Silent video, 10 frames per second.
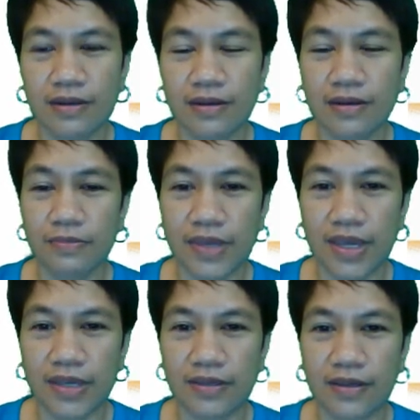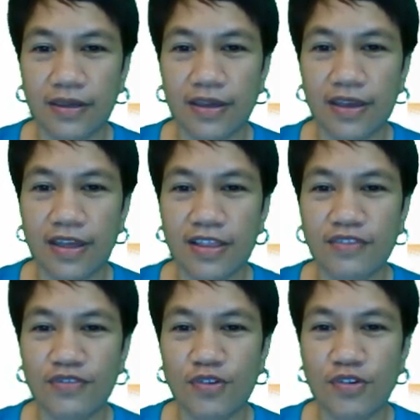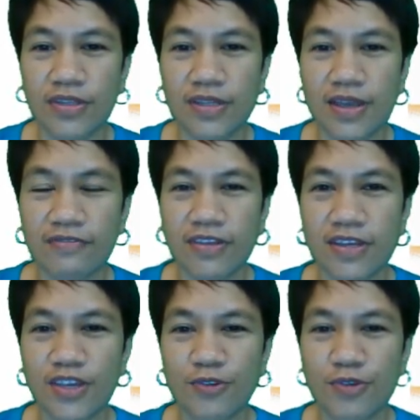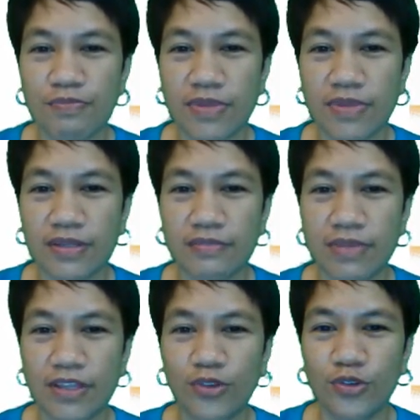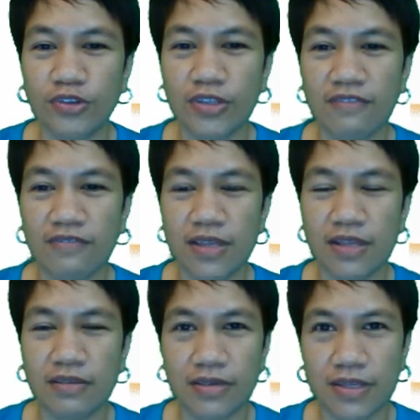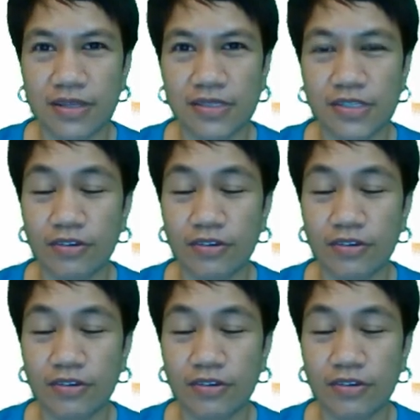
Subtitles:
cupcake. And if you only have the equipment but do not have the ingredients,